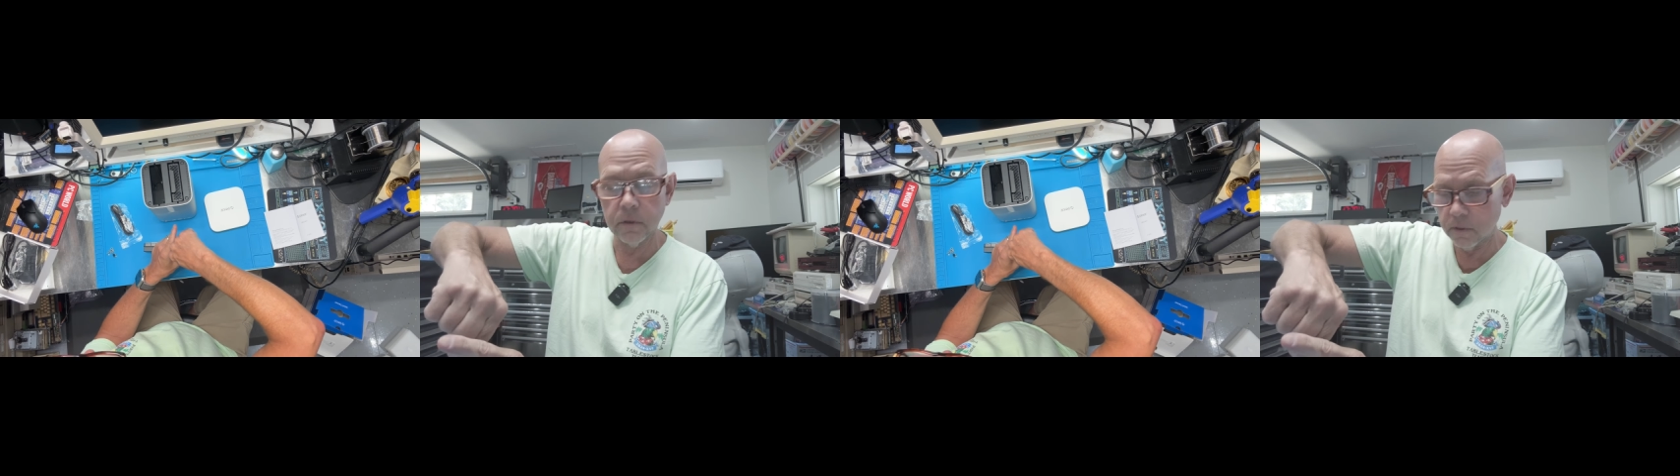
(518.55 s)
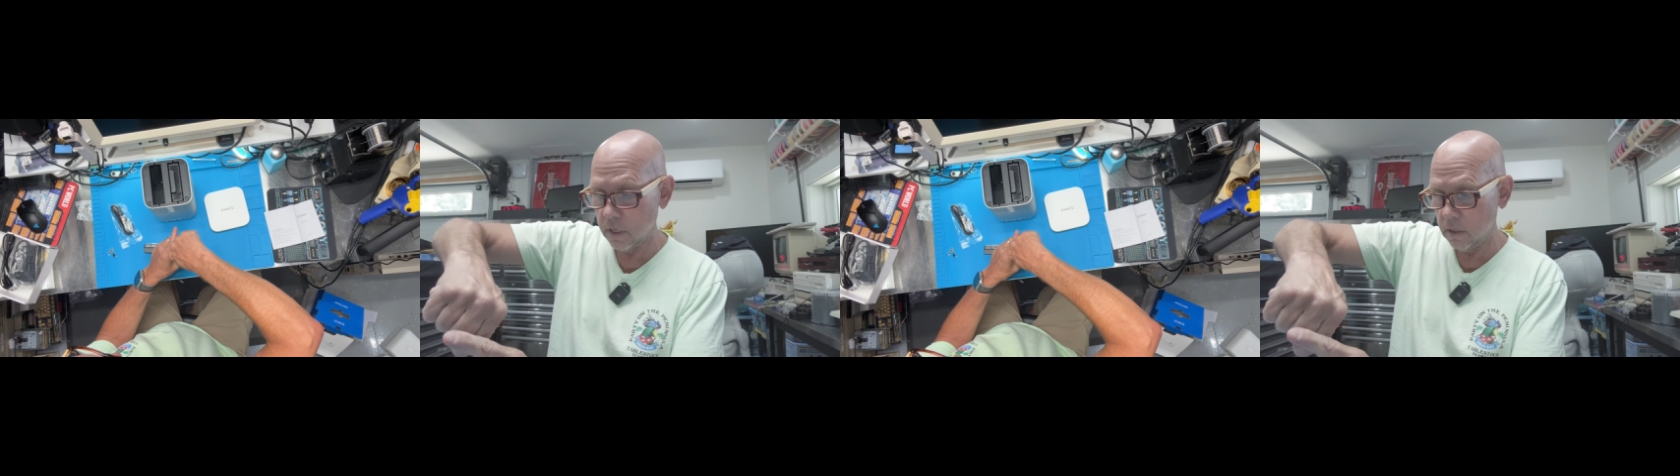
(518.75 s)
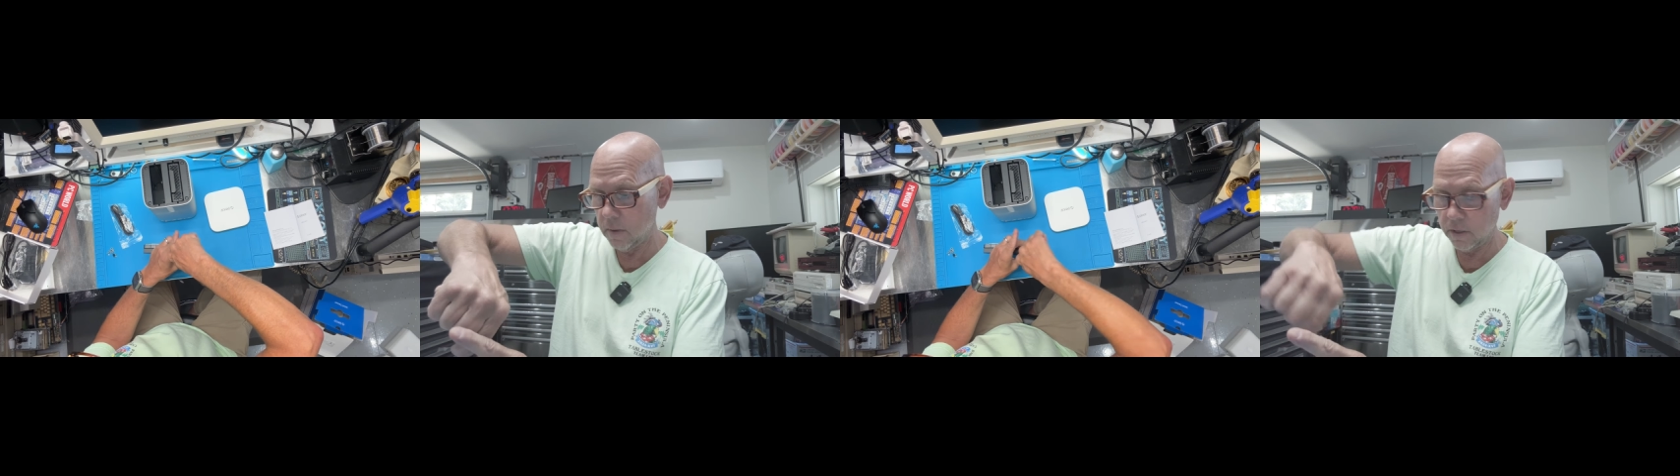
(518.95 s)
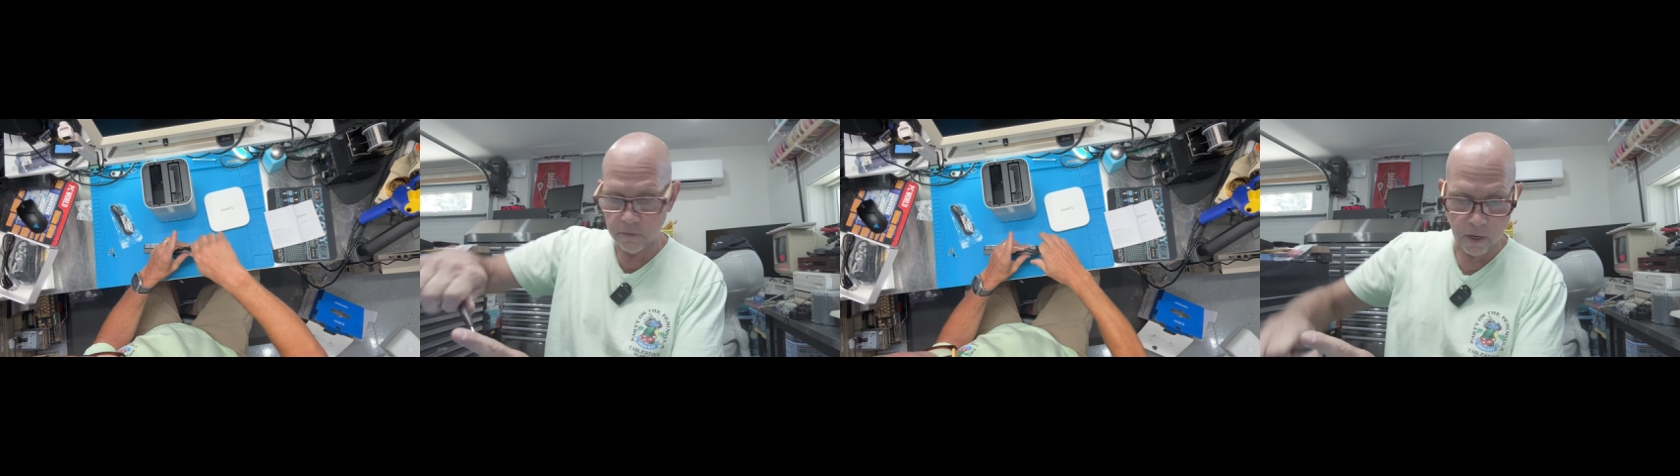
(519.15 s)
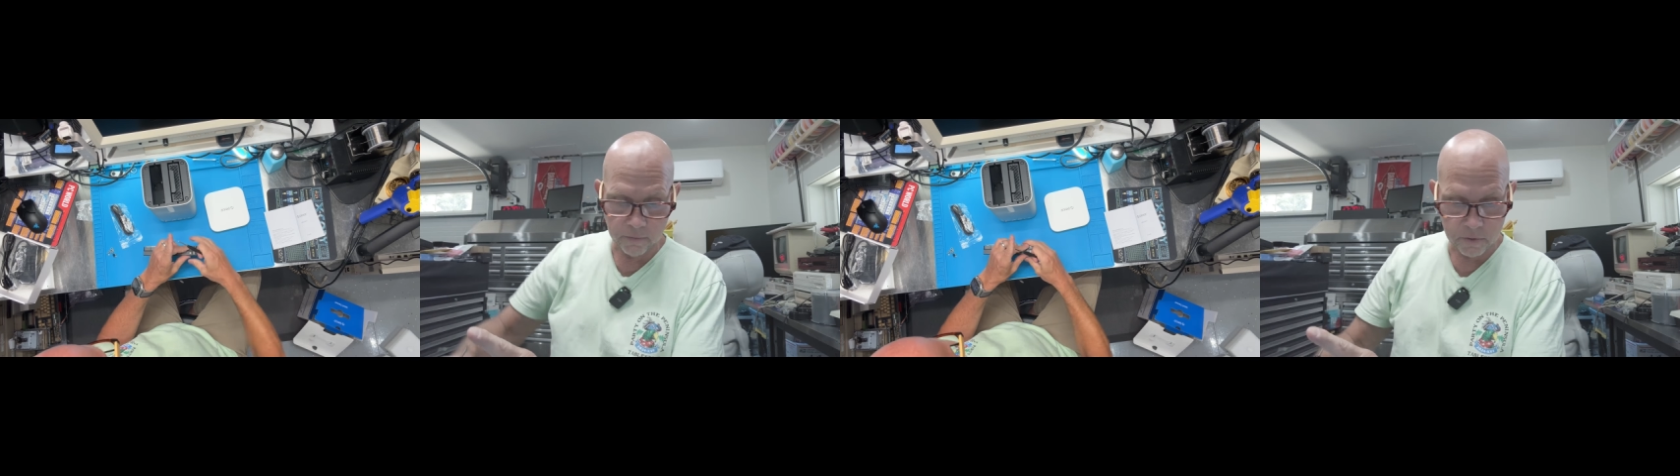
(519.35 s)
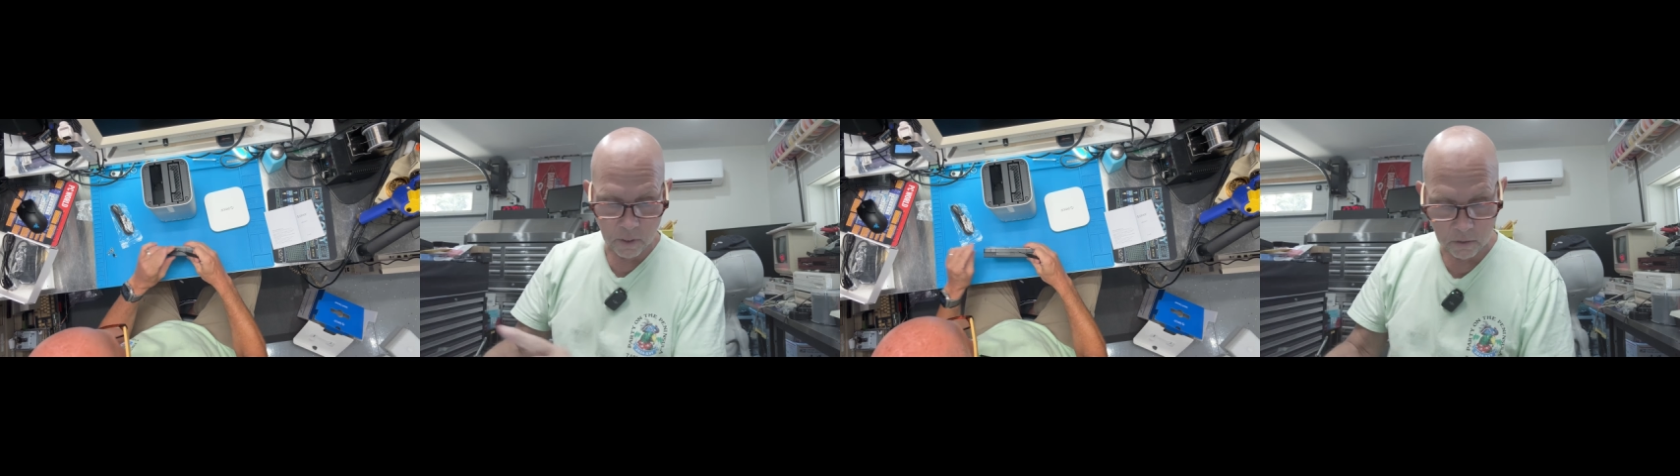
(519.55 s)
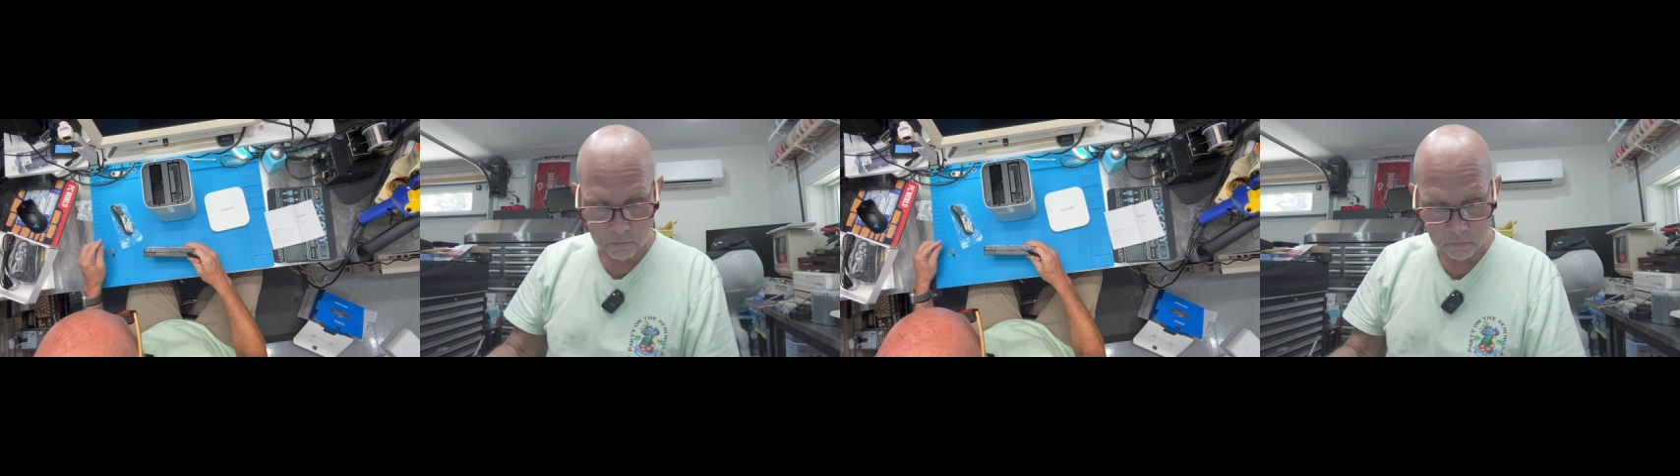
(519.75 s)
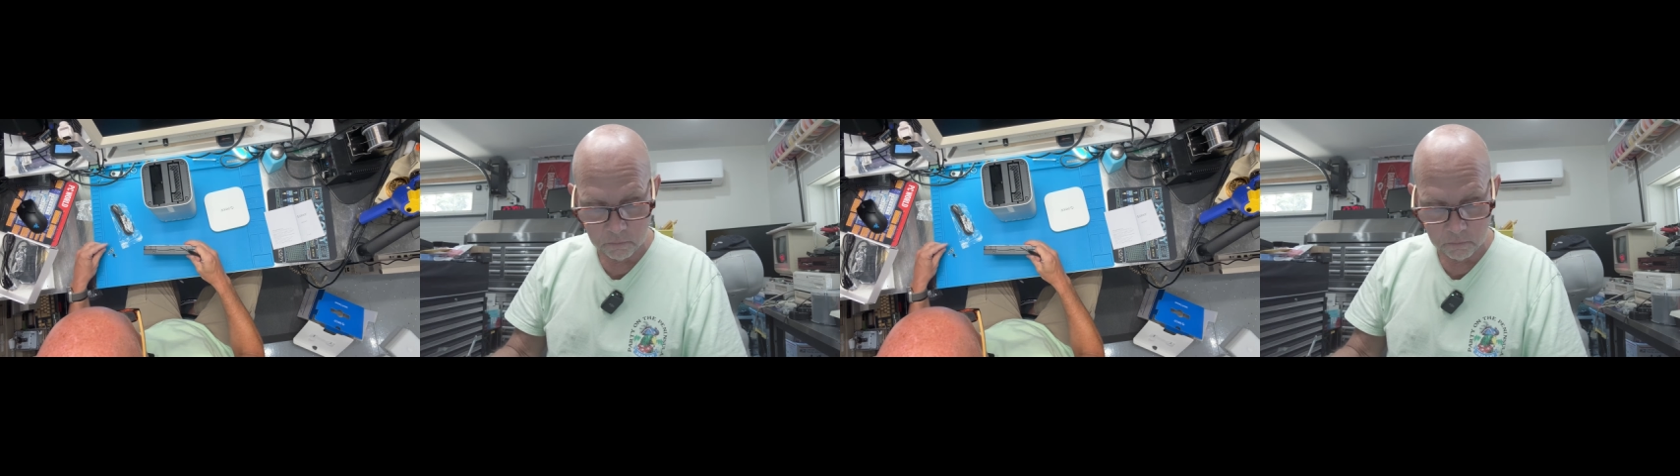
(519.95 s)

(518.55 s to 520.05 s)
terabyte drives though.